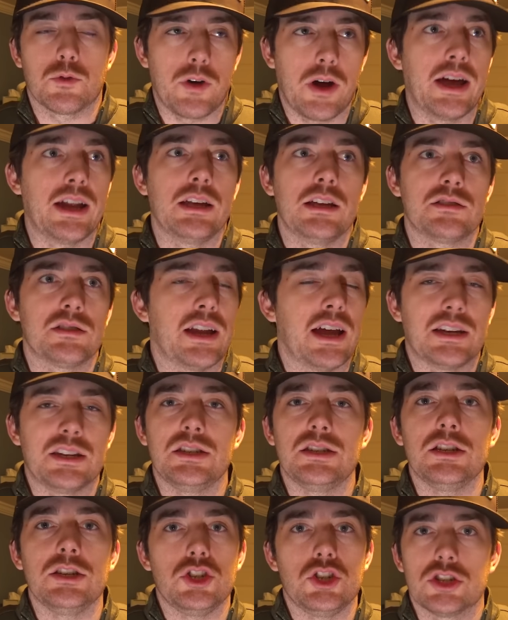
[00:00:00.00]
Grant is an
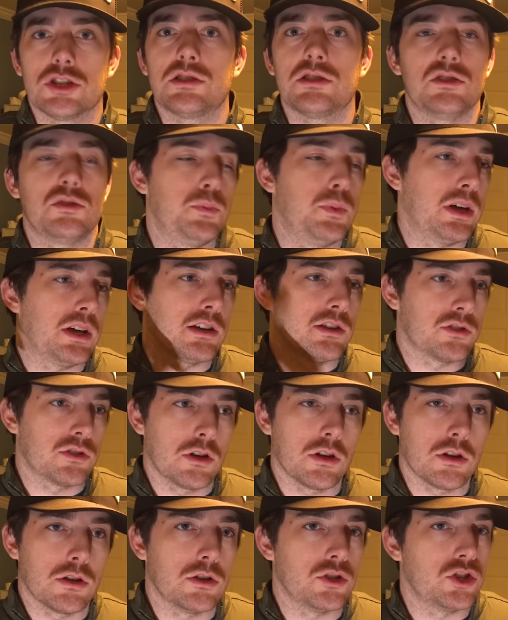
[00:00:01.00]
entity just as big as
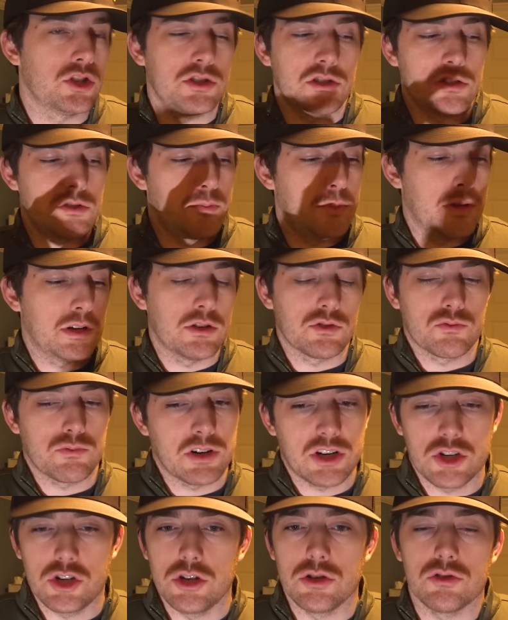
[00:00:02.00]
Good, just as big as
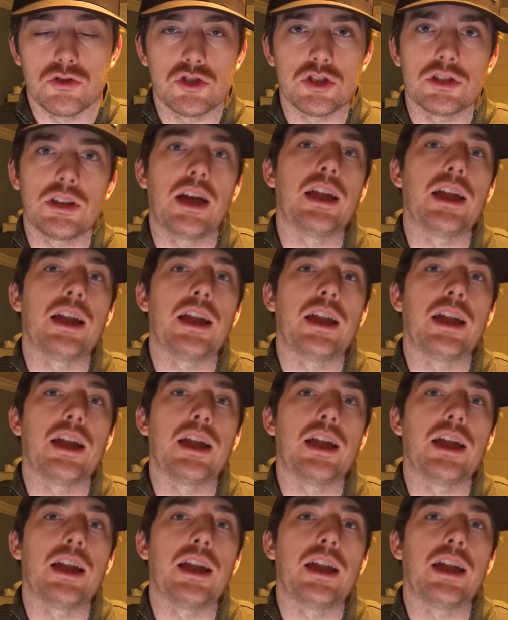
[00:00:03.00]
Rick Shields.